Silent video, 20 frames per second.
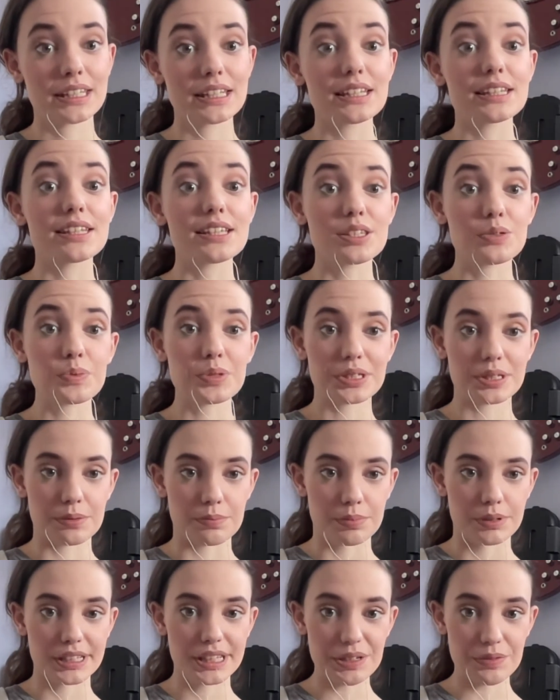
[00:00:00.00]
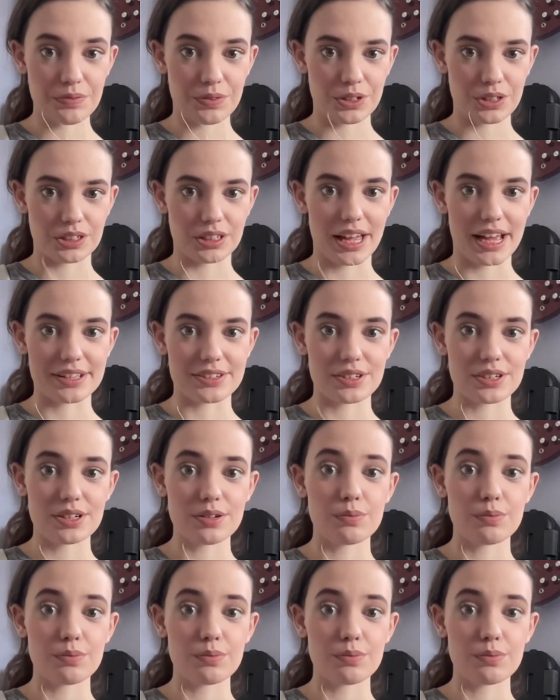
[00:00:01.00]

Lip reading: This was complete fertilizer